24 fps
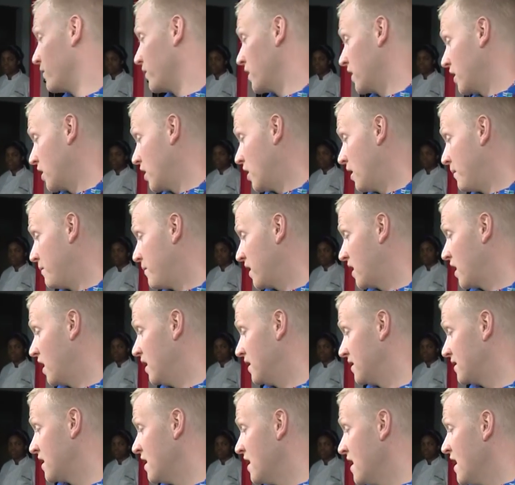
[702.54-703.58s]
really good
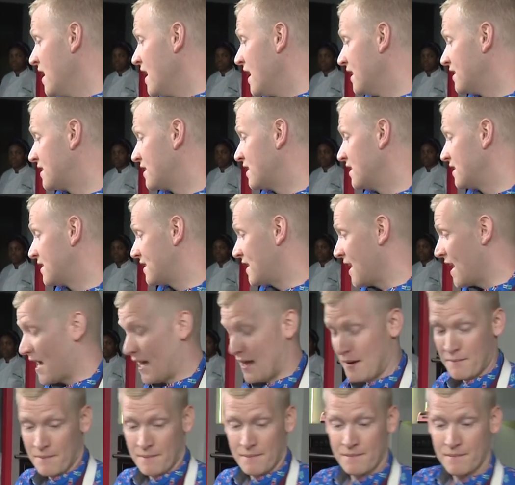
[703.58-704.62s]
because it's the
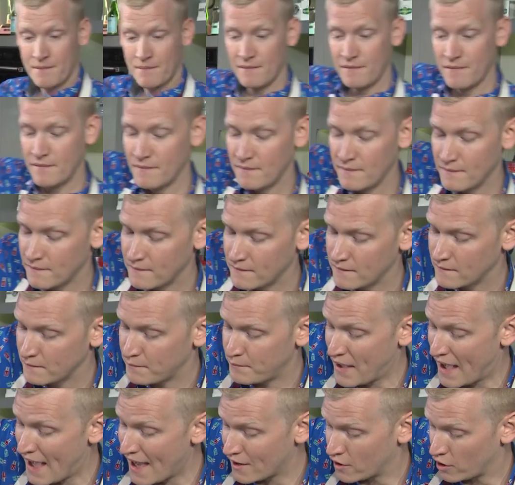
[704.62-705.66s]
same
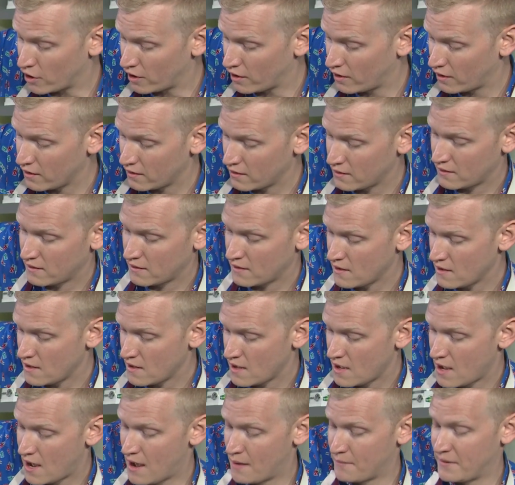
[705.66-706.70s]
batter,
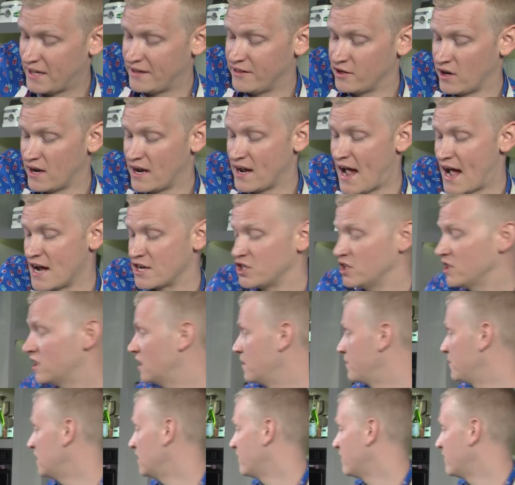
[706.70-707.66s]
and they're actually gonna be